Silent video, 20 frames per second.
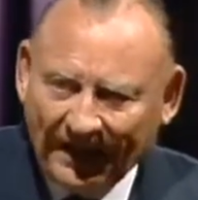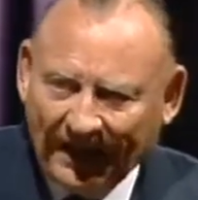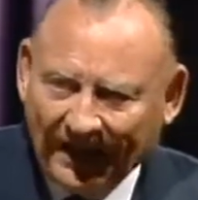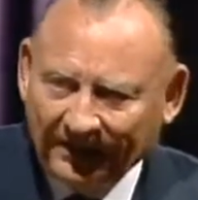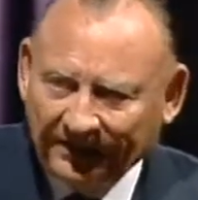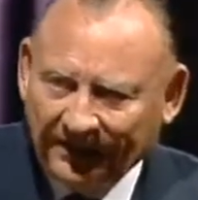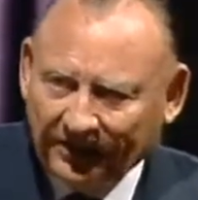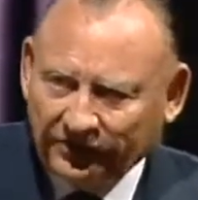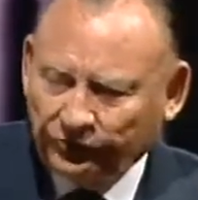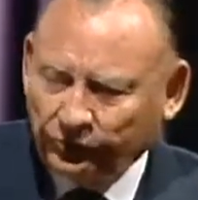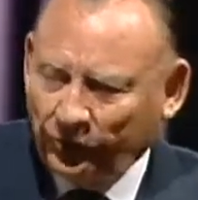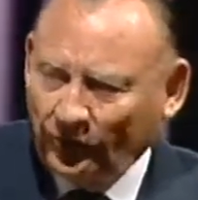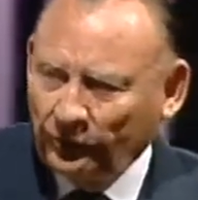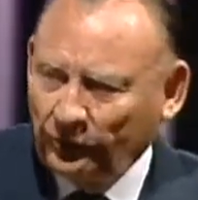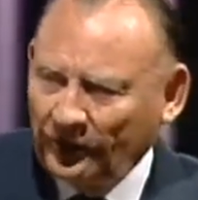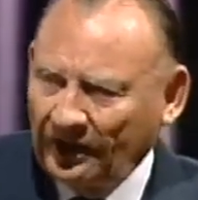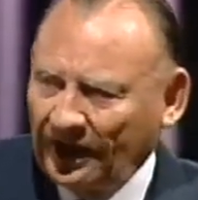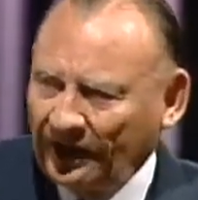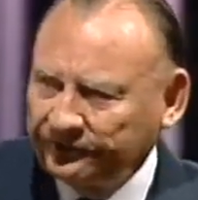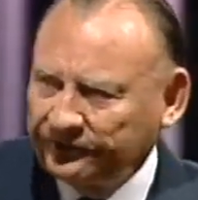And that's what
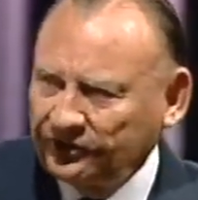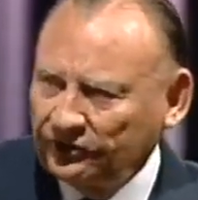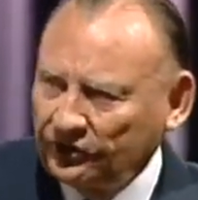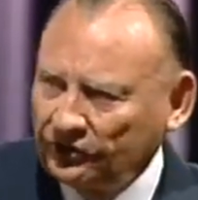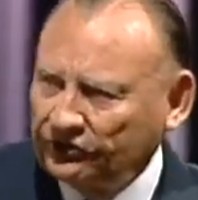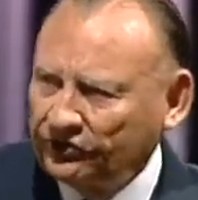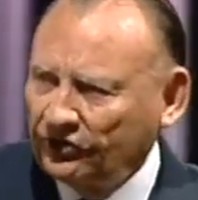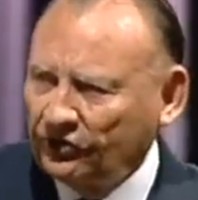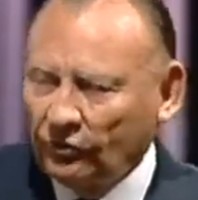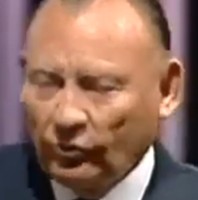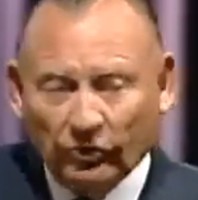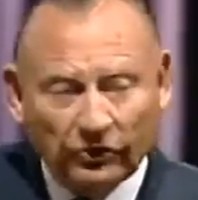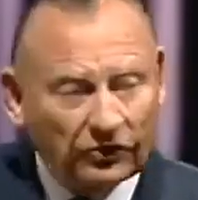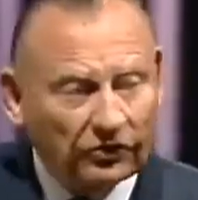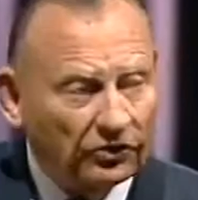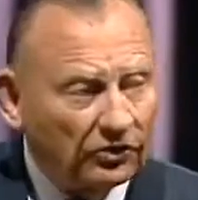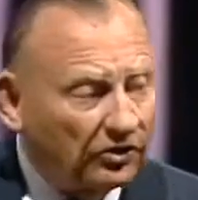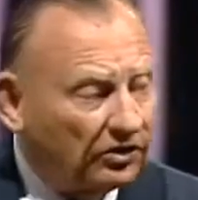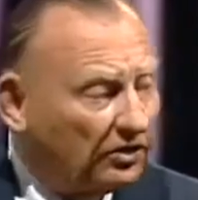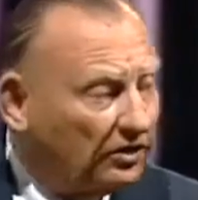we have to do to the
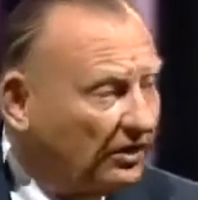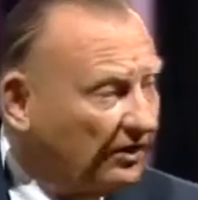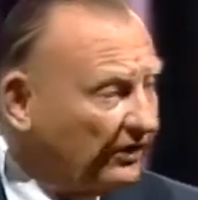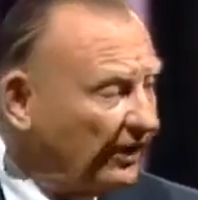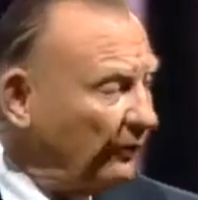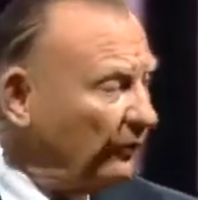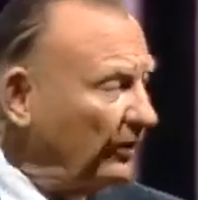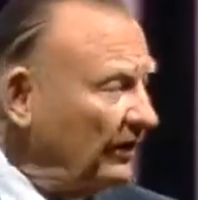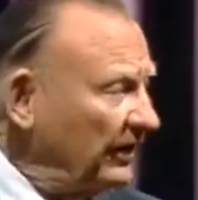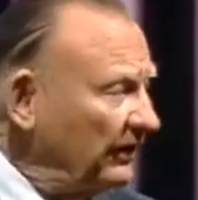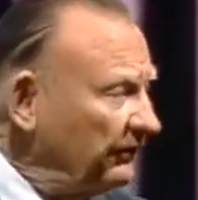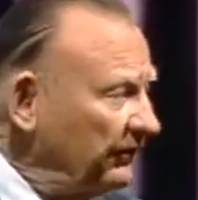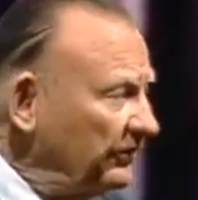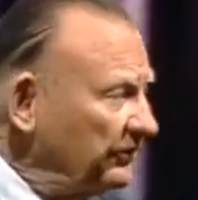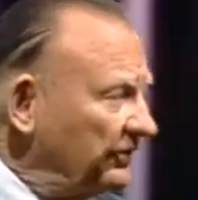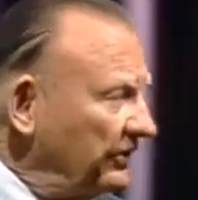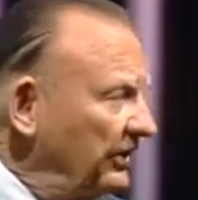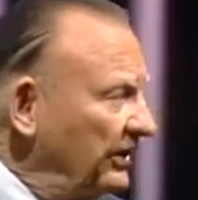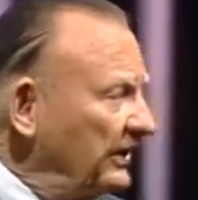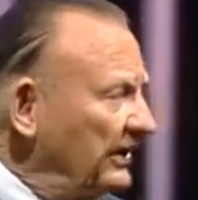world that we live in
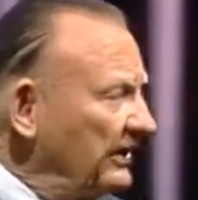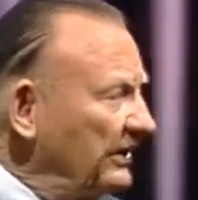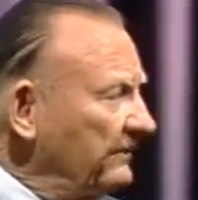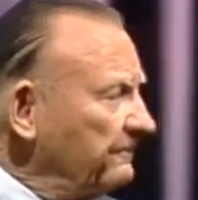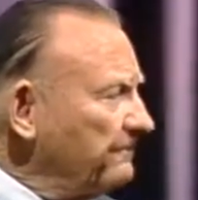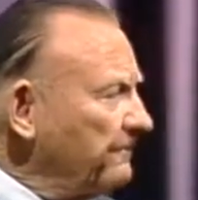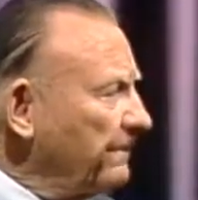today.